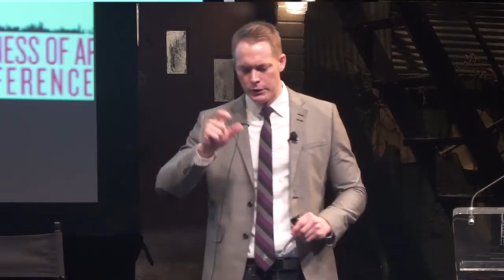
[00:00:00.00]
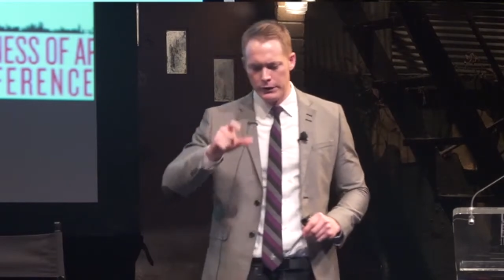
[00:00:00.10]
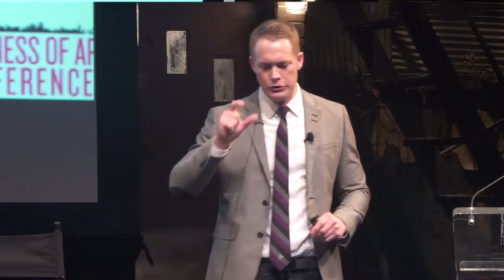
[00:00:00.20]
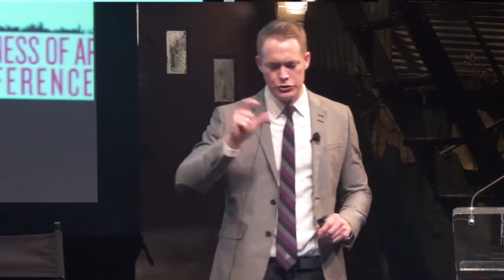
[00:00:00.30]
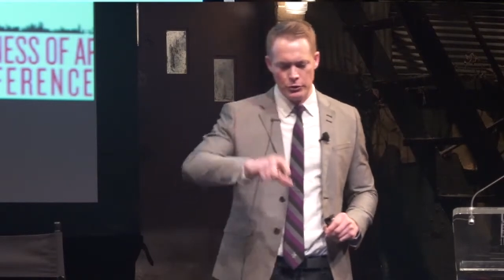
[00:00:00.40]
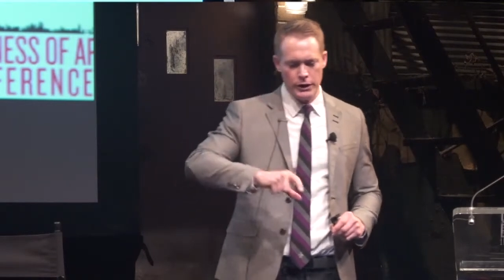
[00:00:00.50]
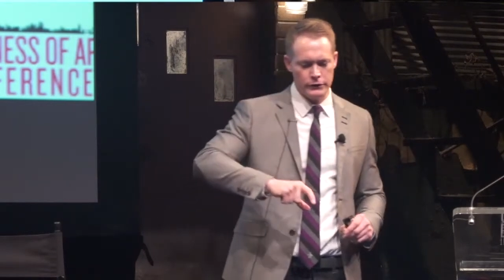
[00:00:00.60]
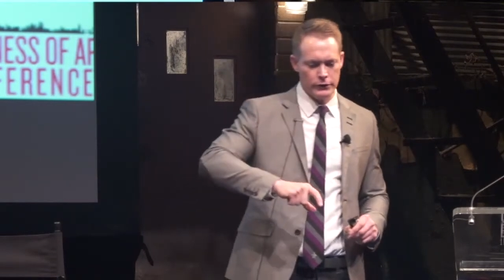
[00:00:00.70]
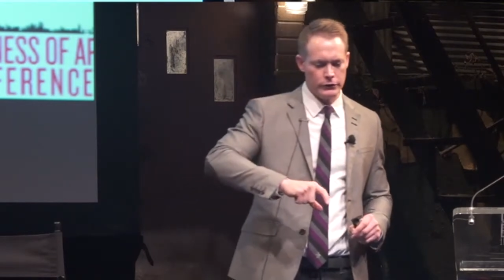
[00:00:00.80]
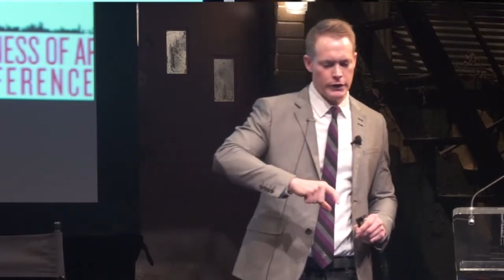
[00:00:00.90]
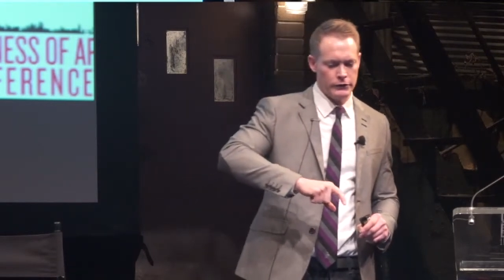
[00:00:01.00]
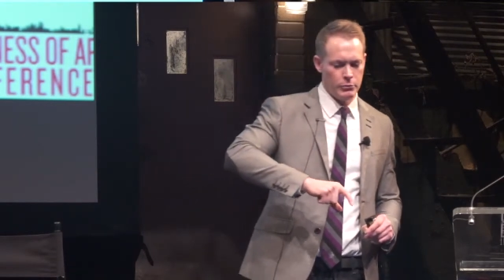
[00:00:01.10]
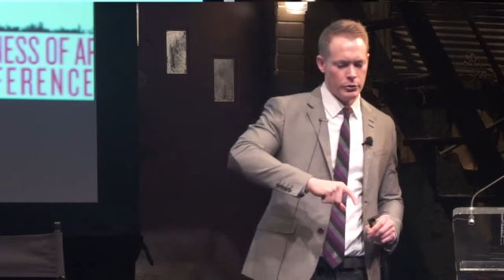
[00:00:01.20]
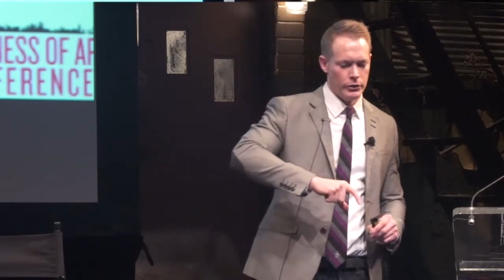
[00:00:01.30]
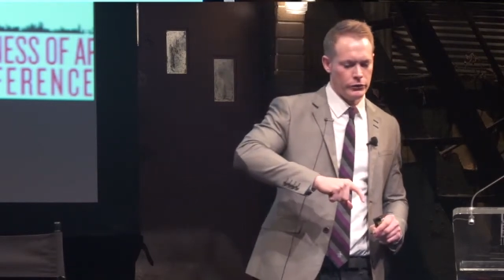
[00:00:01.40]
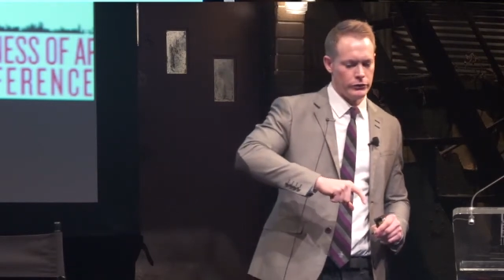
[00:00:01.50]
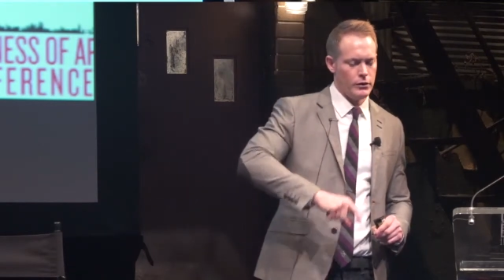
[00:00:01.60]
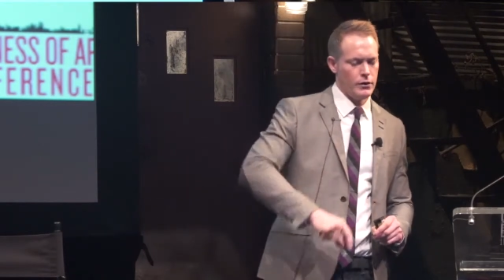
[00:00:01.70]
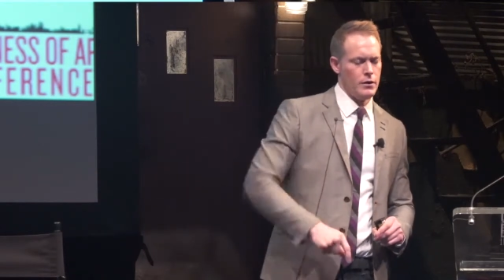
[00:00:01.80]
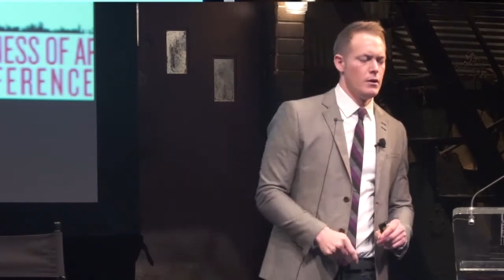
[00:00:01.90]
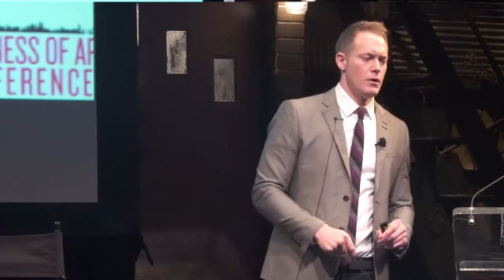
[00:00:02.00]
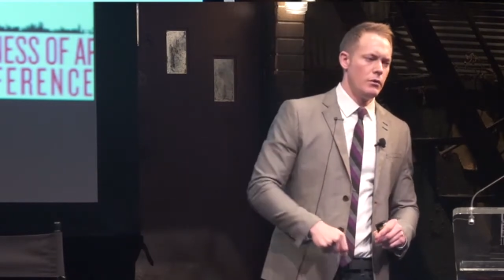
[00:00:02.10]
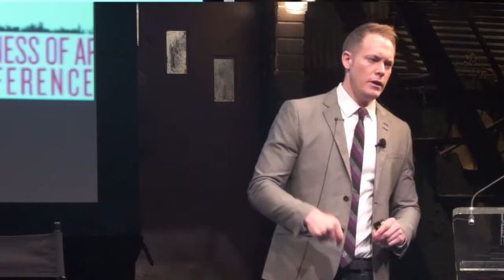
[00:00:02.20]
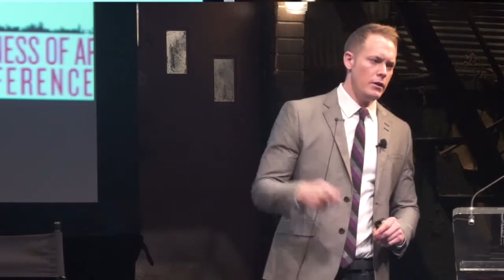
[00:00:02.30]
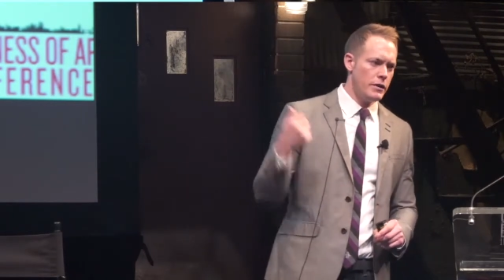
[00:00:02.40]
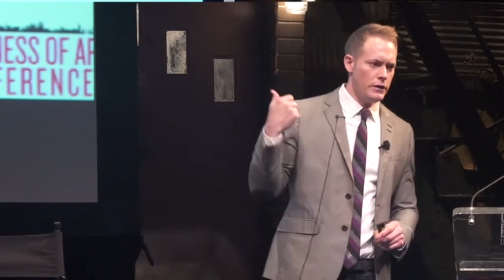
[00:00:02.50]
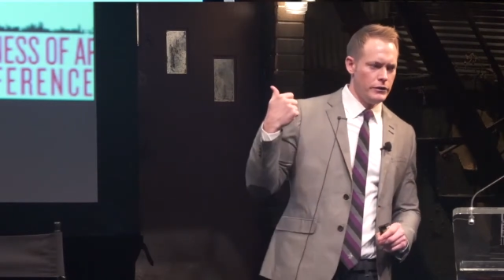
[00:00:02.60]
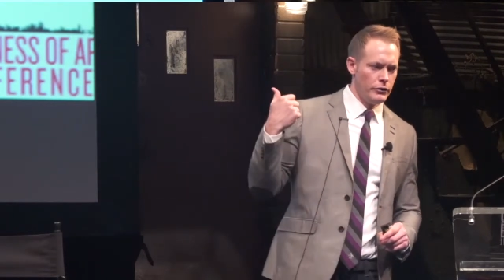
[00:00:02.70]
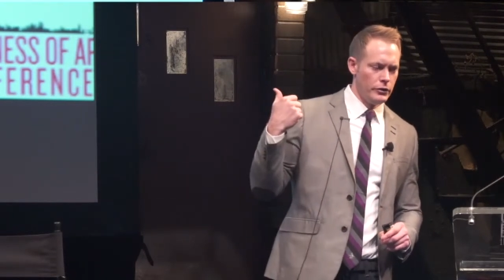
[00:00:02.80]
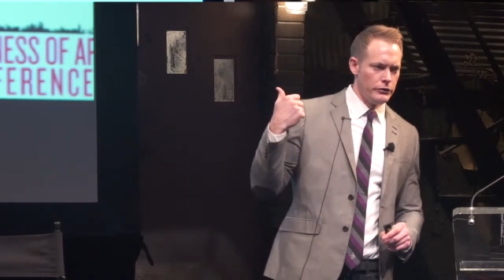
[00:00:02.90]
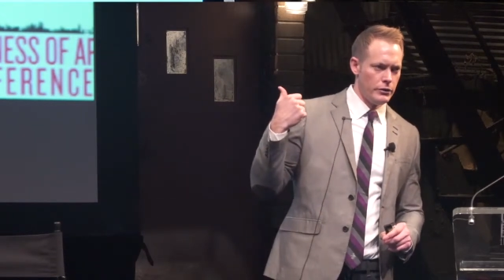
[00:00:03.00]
really showcase those testimonials. One of the other things you'll notice